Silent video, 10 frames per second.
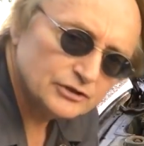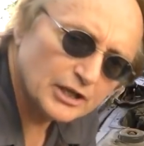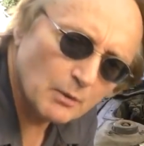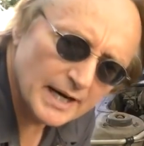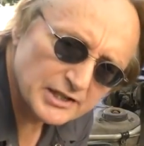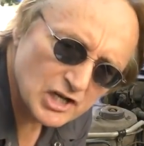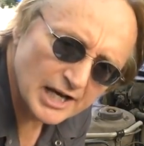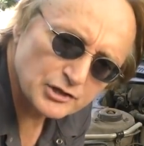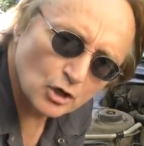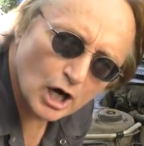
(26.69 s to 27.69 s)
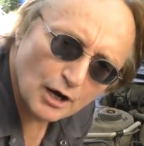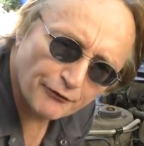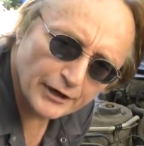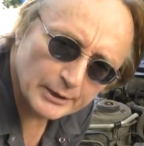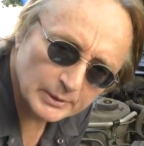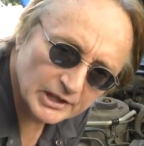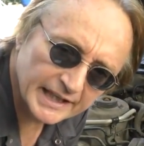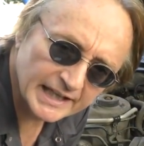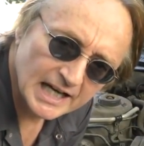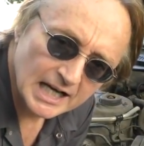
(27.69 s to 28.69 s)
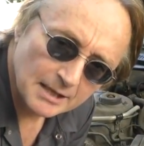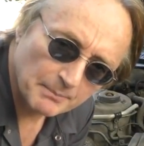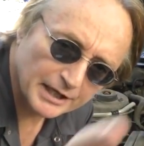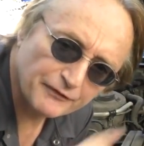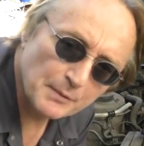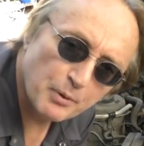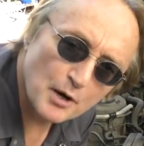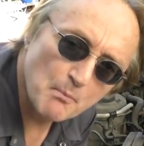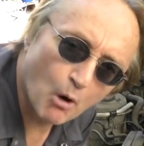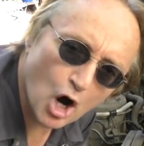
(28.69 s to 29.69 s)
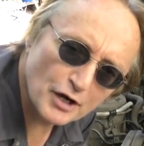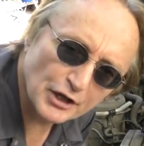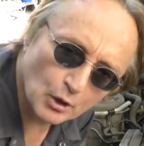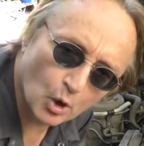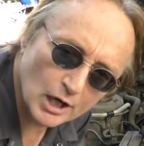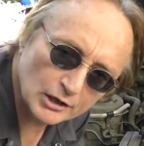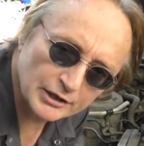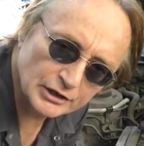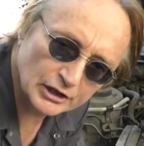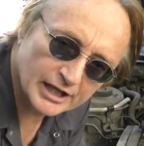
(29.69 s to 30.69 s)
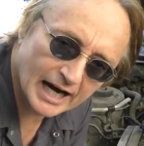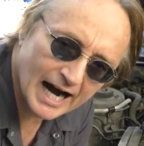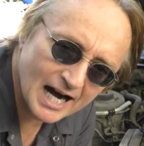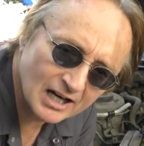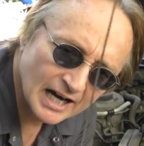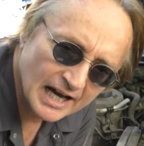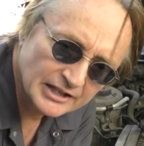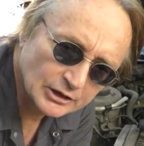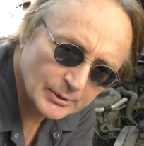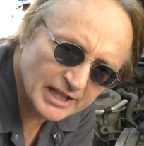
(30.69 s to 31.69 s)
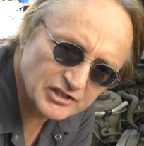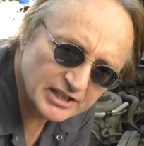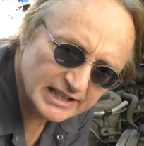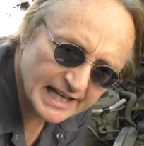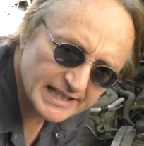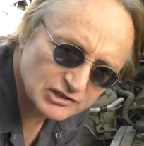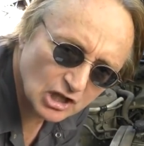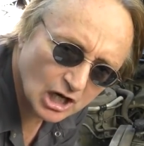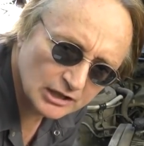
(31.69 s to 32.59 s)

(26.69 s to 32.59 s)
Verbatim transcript: So you want to change your oil frequently, but if you put more than oil in your car, your engine can last